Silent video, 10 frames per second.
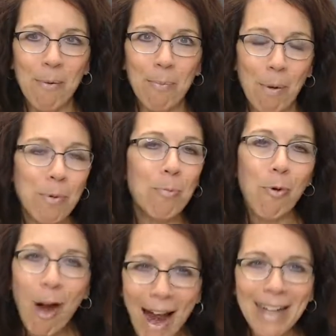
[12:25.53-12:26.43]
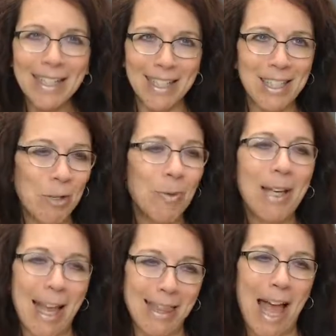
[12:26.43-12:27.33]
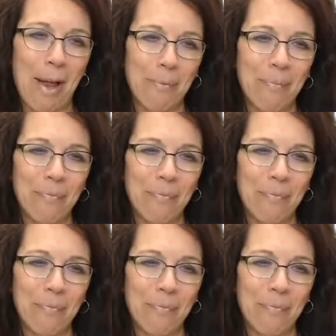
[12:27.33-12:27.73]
but with practice you will get that.